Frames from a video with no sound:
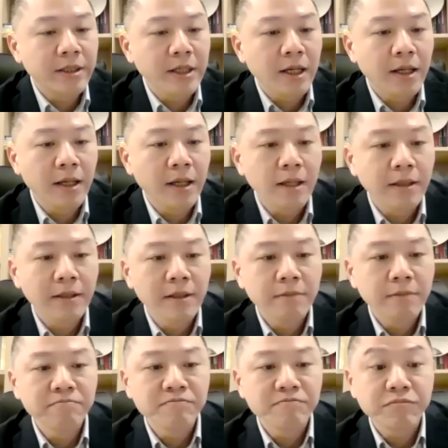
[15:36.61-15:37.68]

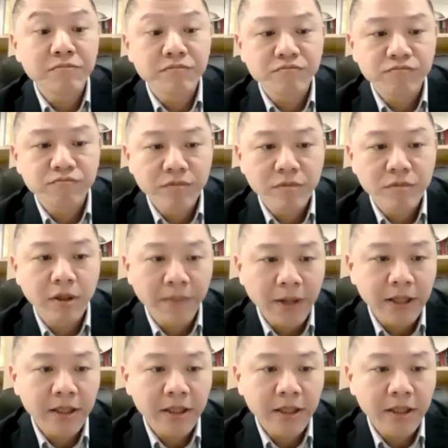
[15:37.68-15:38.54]
the